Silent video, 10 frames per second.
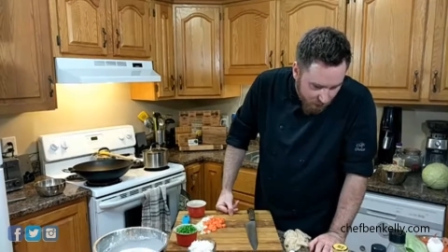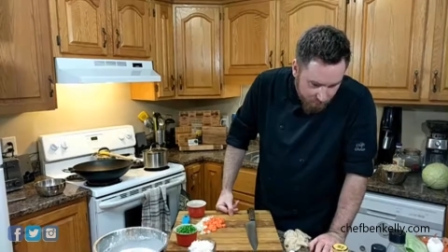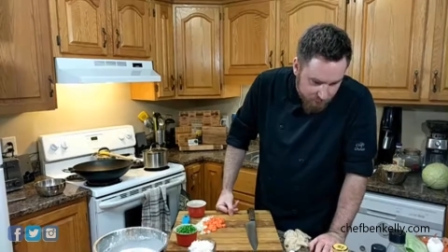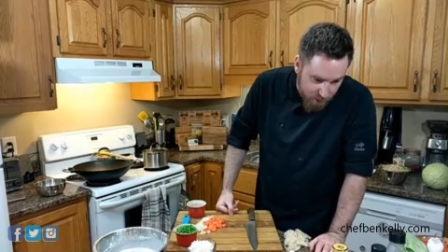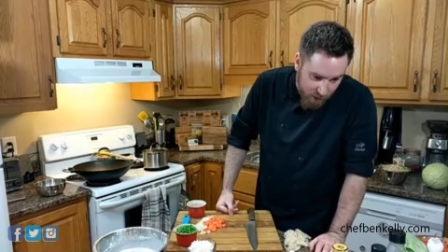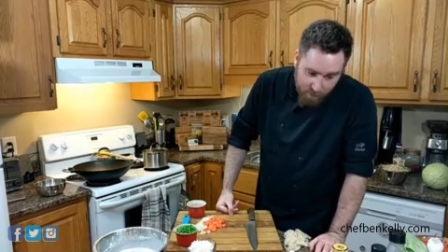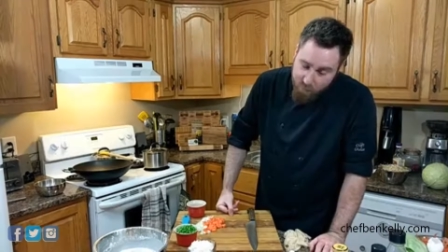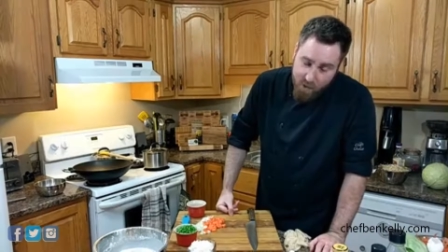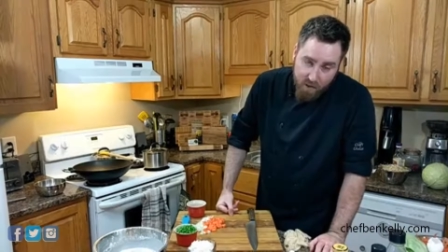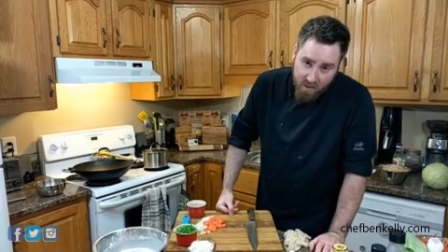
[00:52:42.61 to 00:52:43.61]

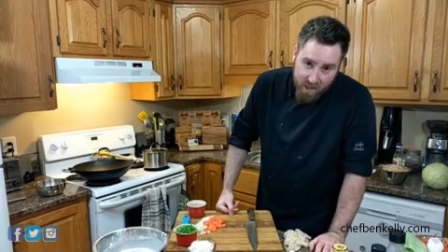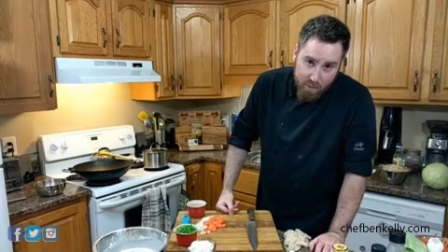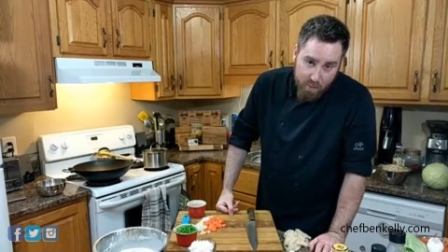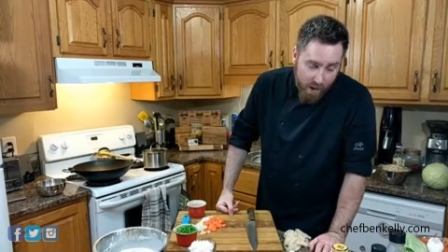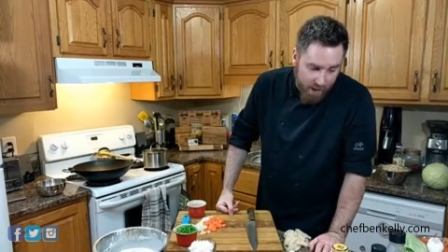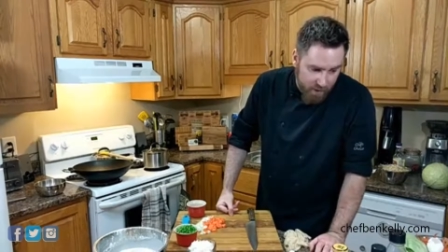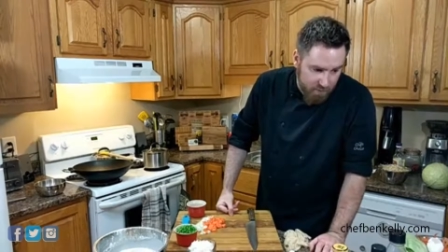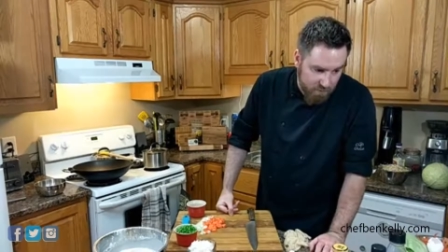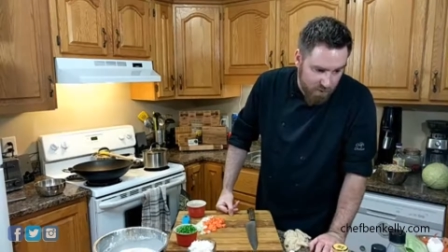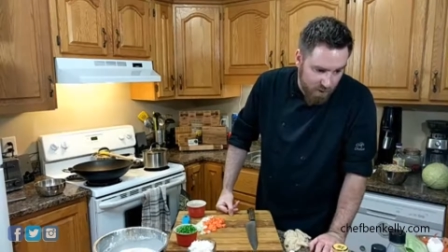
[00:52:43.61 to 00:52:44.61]
I'm really glad to be
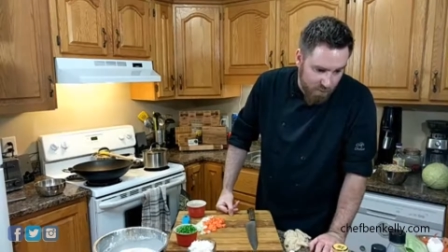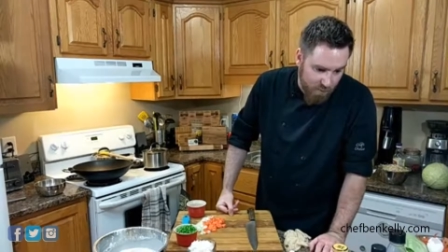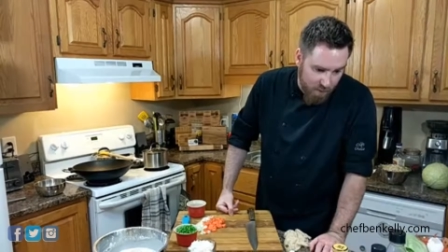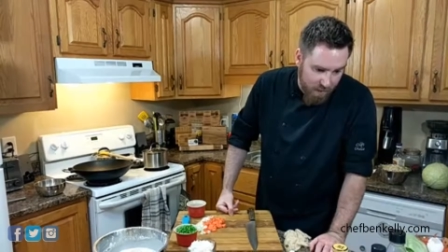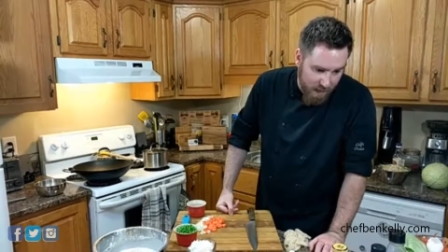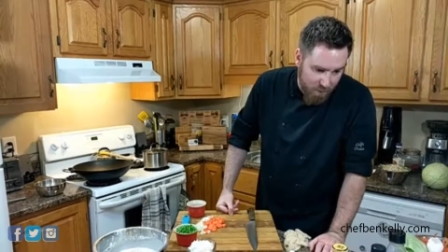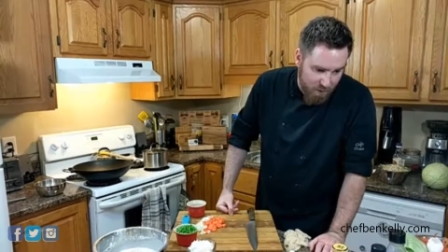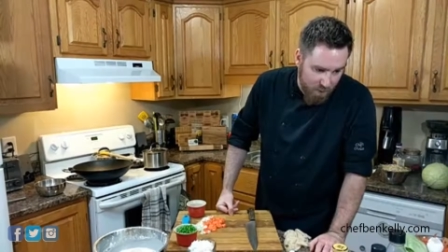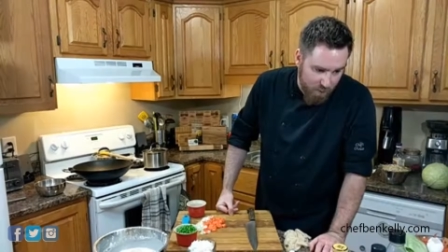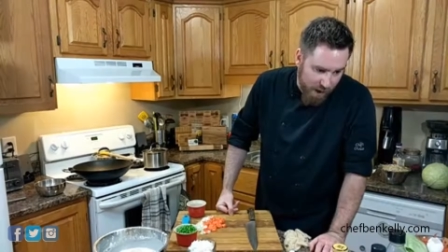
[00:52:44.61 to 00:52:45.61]
back. I'm
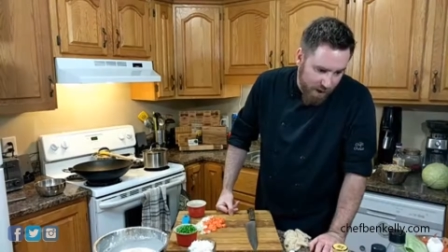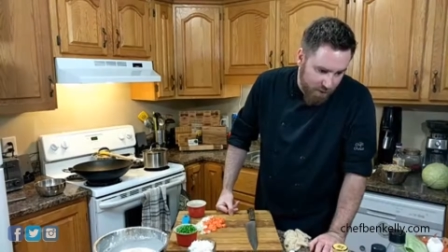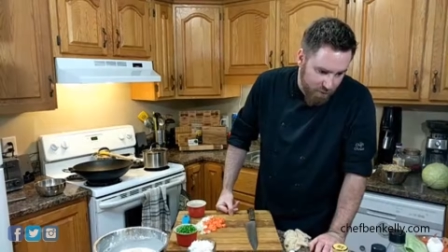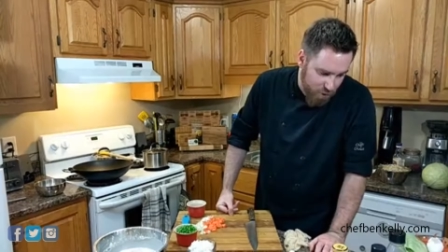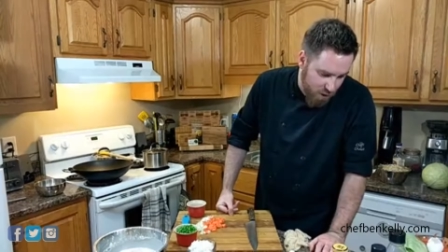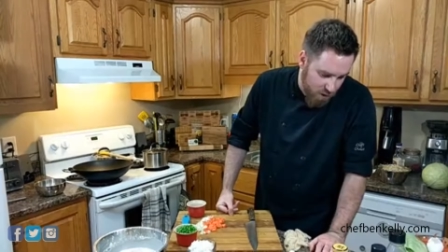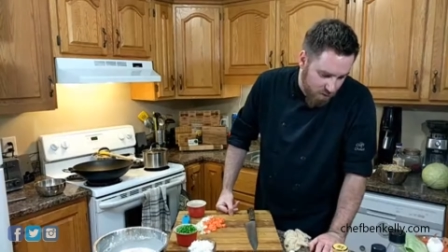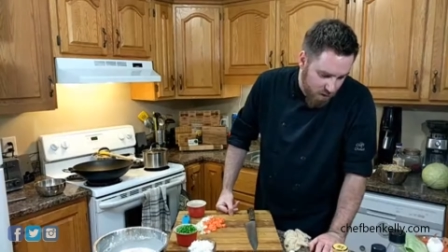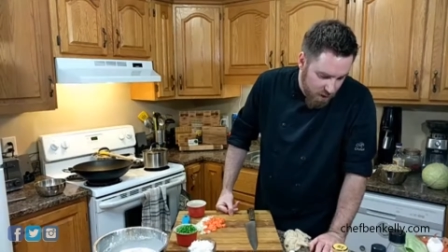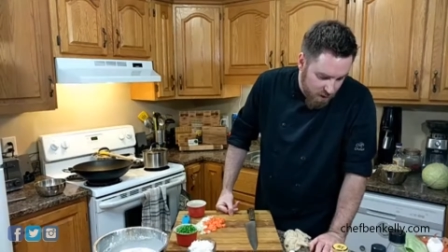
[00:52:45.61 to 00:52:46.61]
happy to be back on the
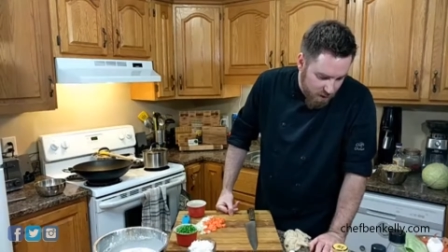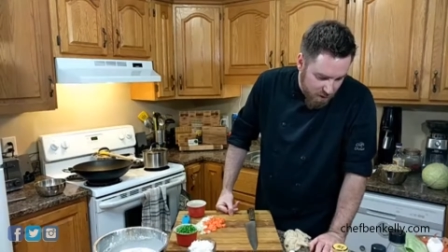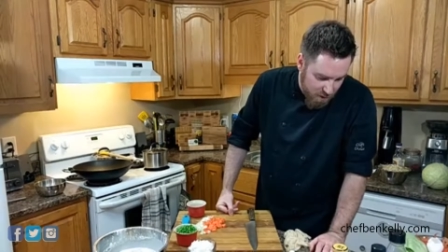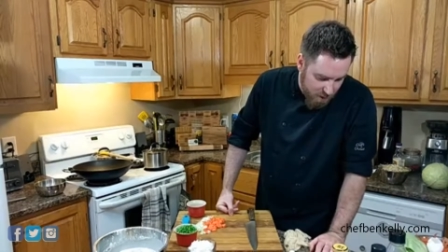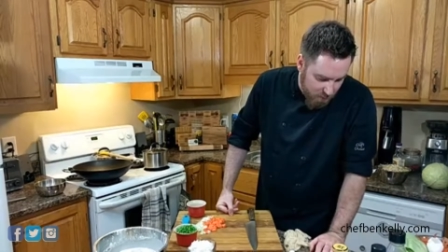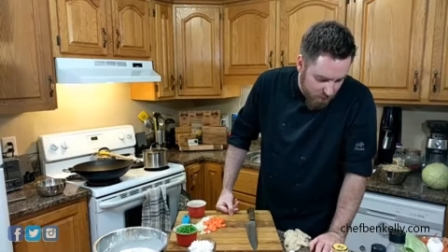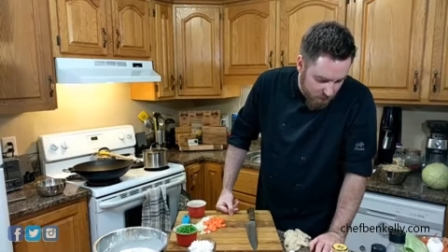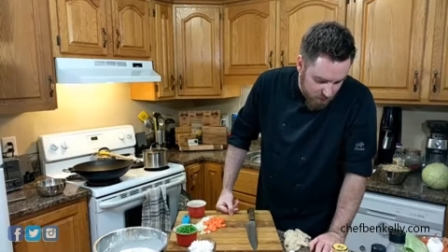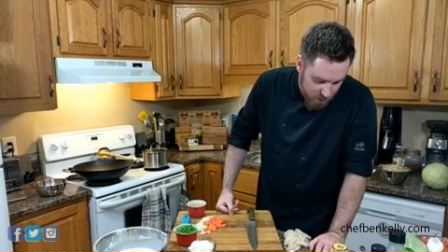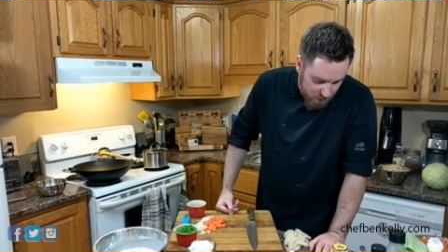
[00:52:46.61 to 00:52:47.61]
show. It
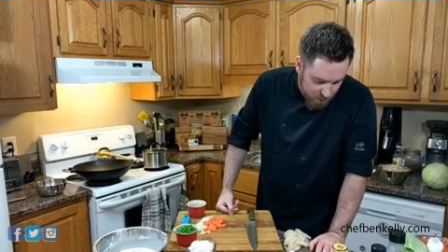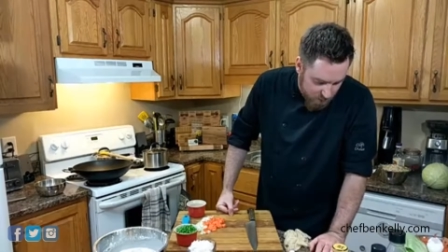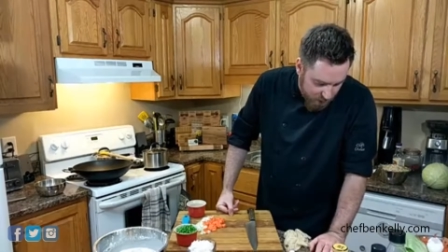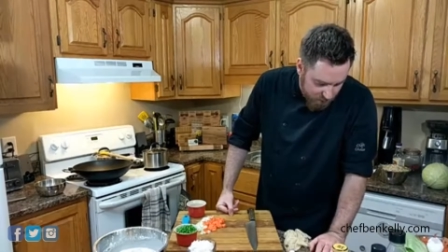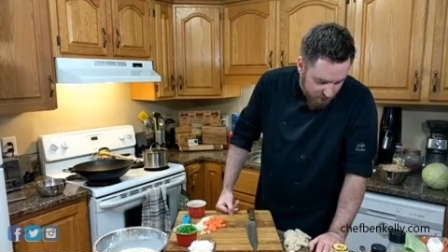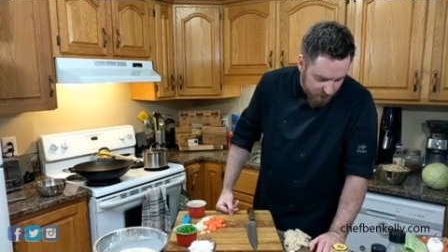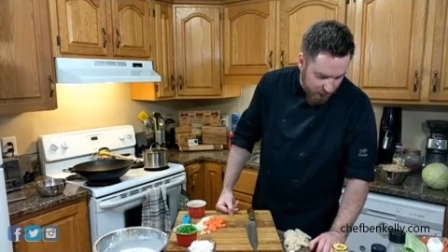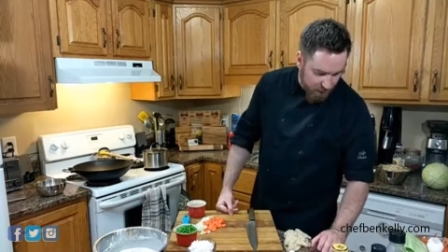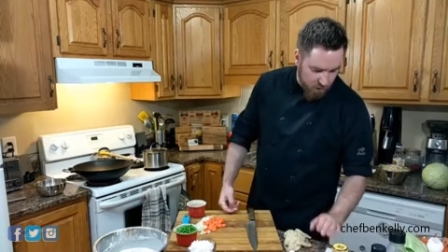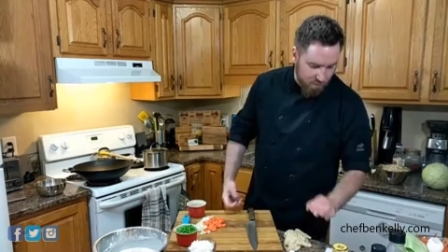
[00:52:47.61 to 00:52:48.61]
was a nice
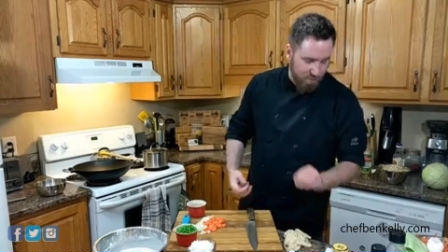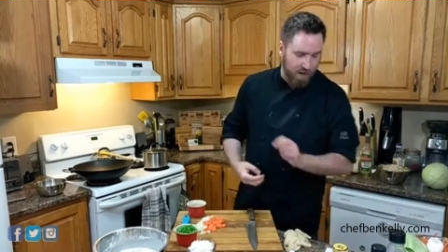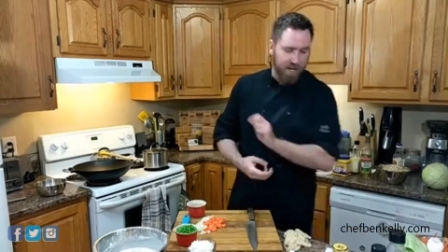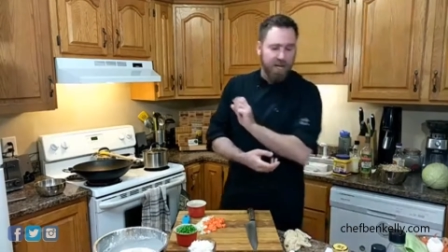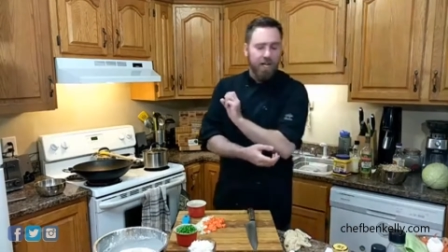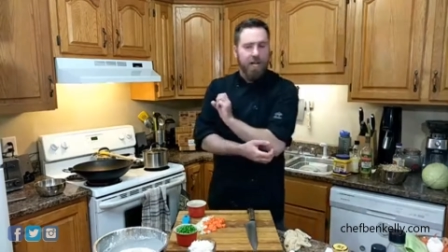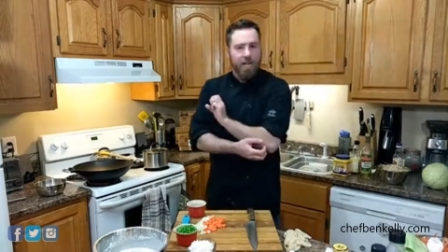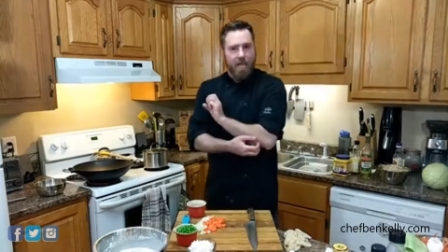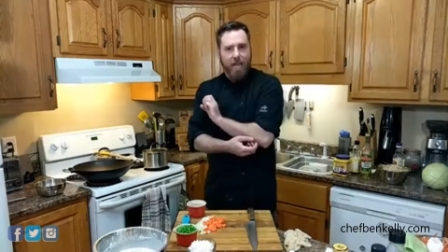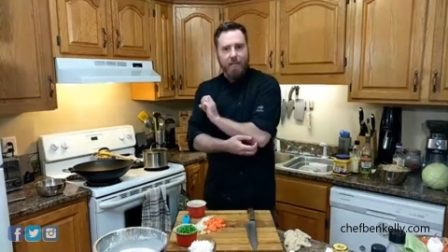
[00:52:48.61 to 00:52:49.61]
vacation, but I got
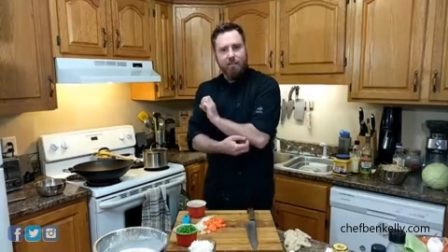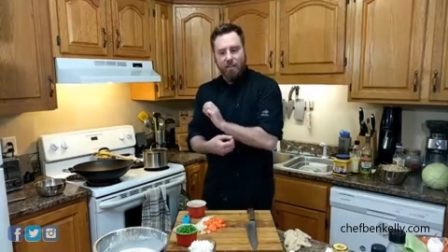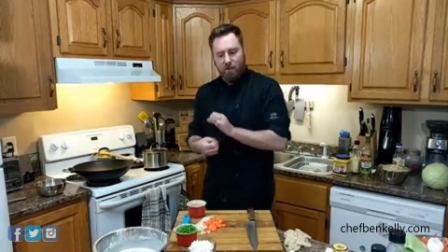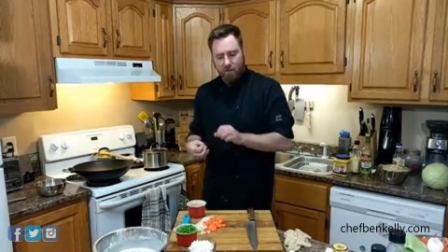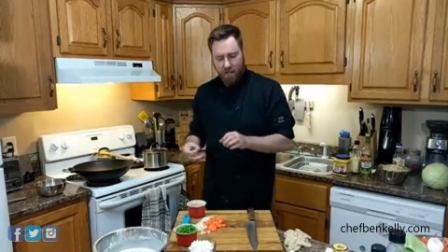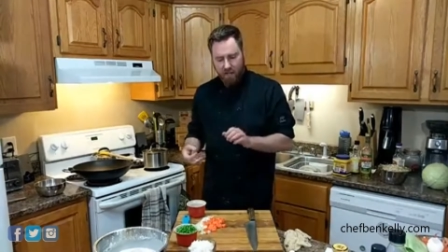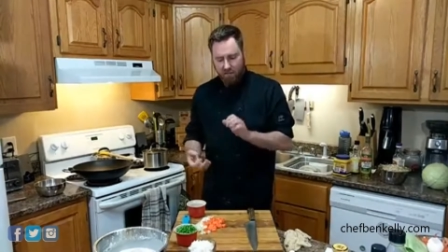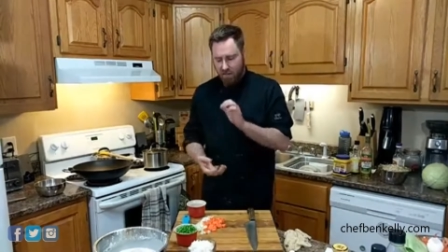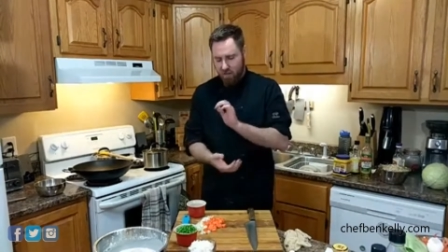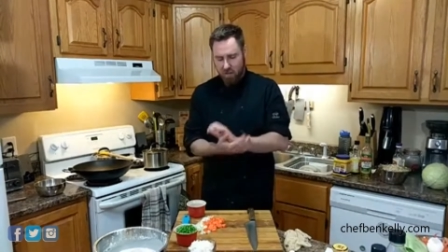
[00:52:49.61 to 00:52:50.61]
kind of antsy near the
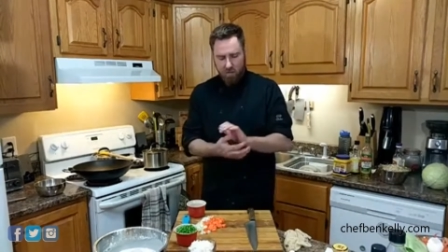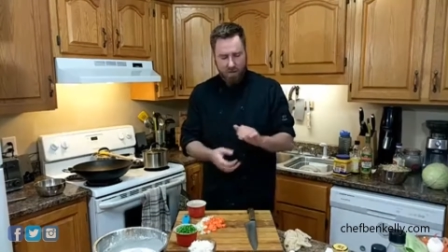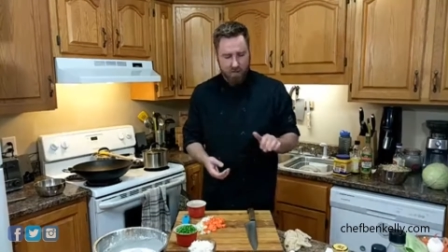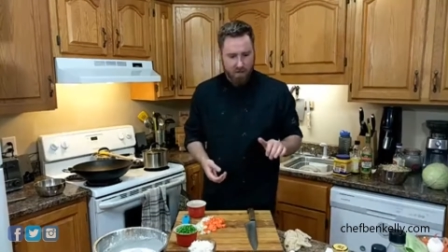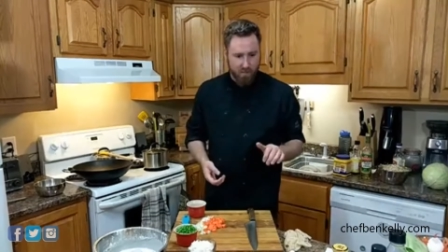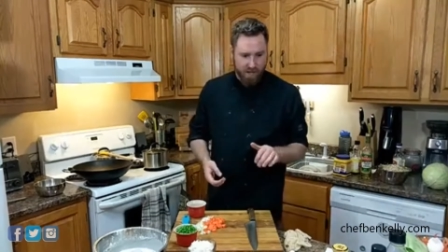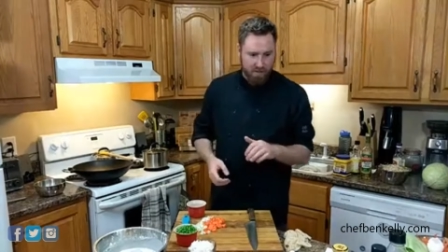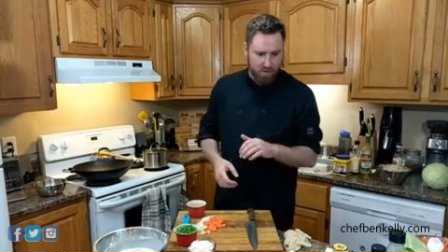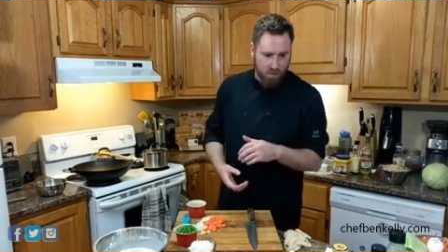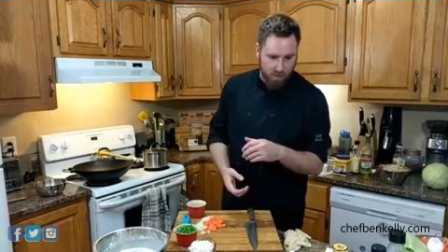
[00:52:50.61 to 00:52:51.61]
end of it and just wanted to get
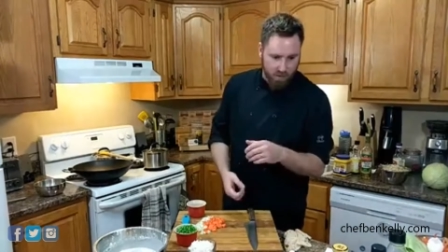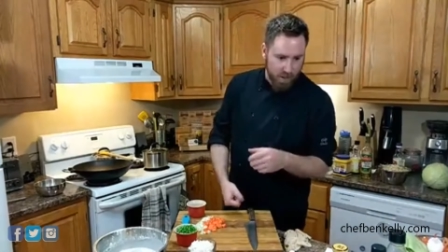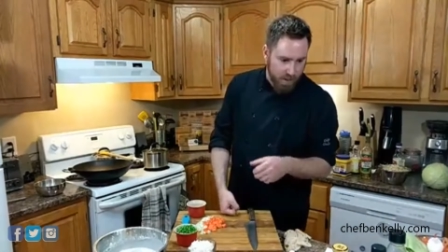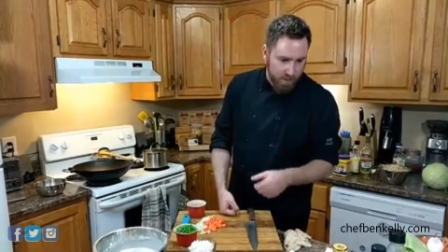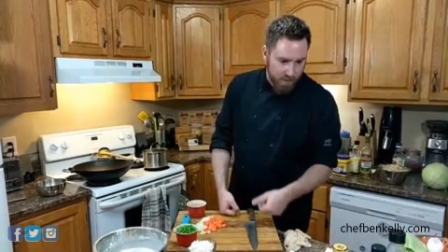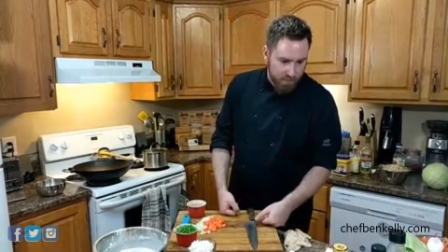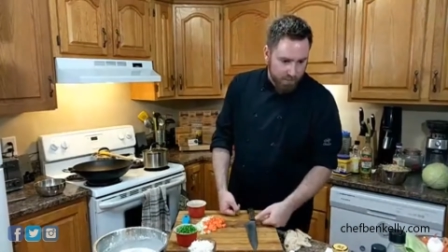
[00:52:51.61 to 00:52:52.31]
back to work.